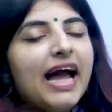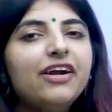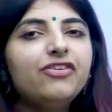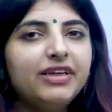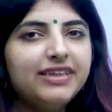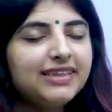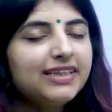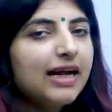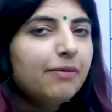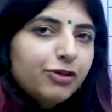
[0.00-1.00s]
and
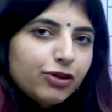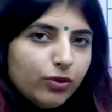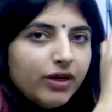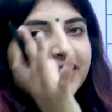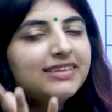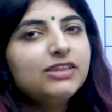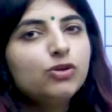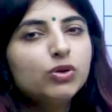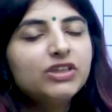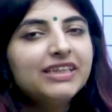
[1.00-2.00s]
research aptitude is the
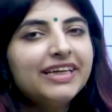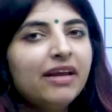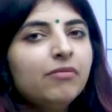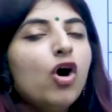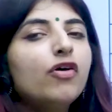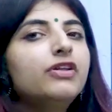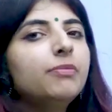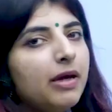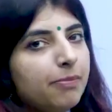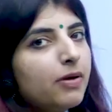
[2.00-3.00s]
total name of the
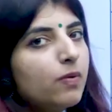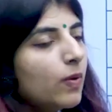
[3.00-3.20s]
paper